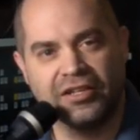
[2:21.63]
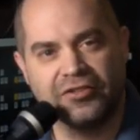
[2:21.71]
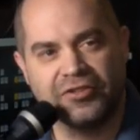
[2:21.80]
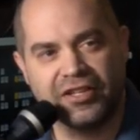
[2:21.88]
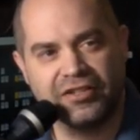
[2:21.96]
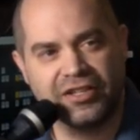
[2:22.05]

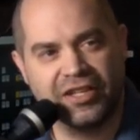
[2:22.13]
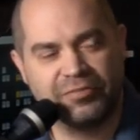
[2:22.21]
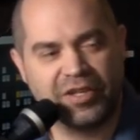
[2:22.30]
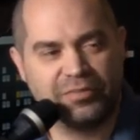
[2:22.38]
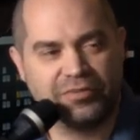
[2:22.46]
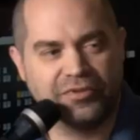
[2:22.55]
you tend to
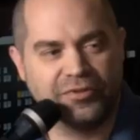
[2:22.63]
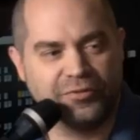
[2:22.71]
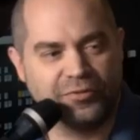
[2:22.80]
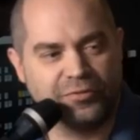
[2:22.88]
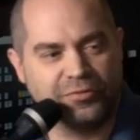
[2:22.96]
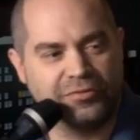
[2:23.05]
get people
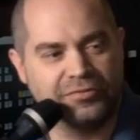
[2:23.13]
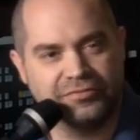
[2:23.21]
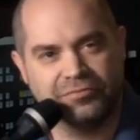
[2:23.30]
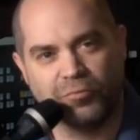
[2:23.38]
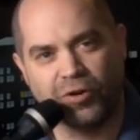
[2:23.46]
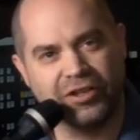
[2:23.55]
who
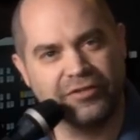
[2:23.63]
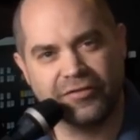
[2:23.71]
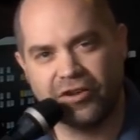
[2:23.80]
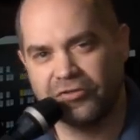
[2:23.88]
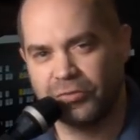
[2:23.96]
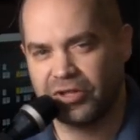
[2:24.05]
weren't
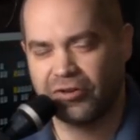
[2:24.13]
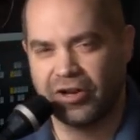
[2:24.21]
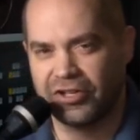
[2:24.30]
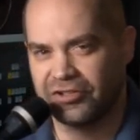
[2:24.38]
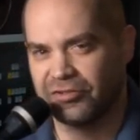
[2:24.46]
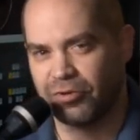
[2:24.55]
involved with the
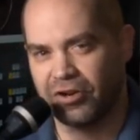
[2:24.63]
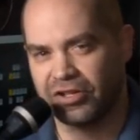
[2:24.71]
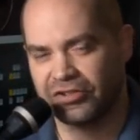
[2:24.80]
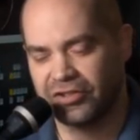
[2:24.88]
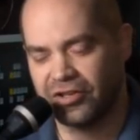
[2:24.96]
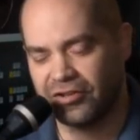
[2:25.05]
creation of
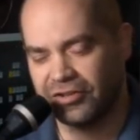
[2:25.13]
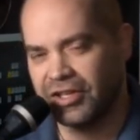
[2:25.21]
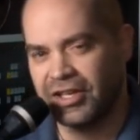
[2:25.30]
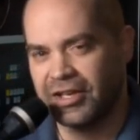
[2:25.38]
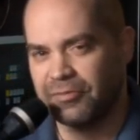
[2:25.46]
products at all.